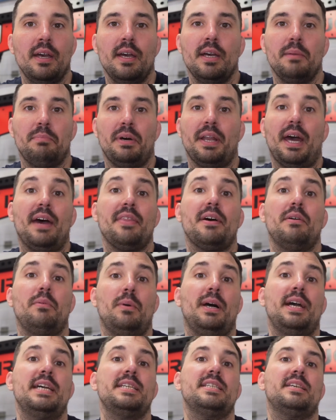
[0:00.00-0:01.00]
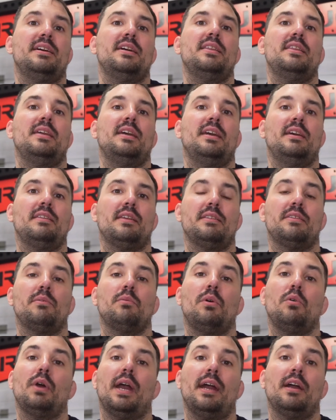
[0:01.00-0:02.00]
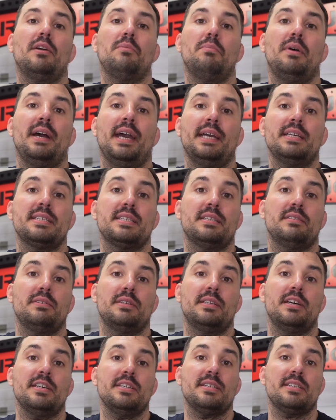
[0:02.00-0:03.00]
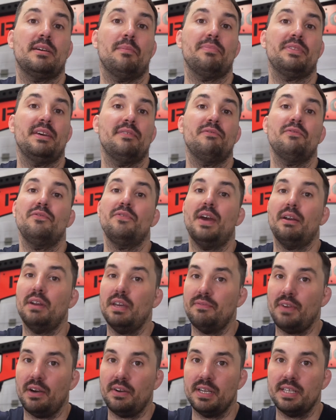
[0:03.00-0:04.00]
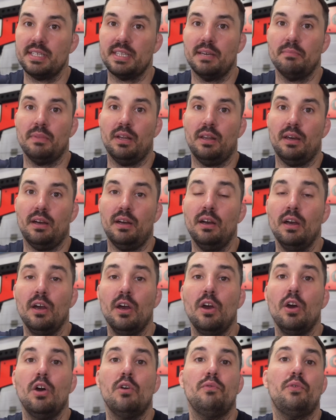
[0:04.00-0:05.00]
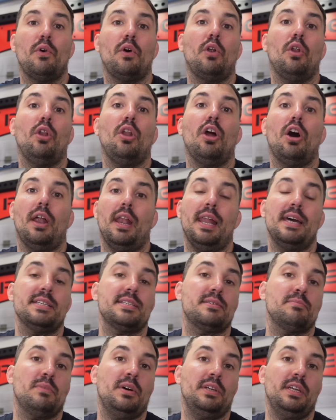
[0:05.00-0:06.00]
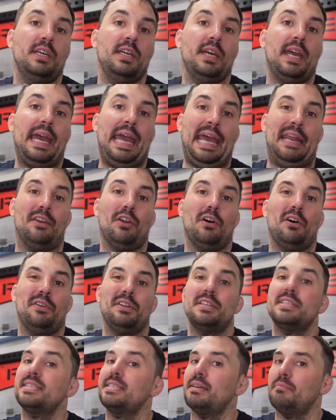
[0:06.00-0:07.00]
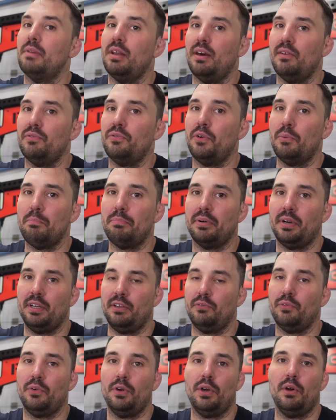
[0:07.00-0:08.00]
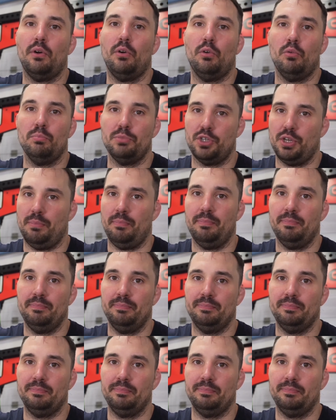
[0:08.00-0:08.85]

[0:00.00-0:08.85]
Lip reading: But otherwise, I think that the Rogue Echo bike does something very similar for a lot less money and on a similar footprint for your home gym.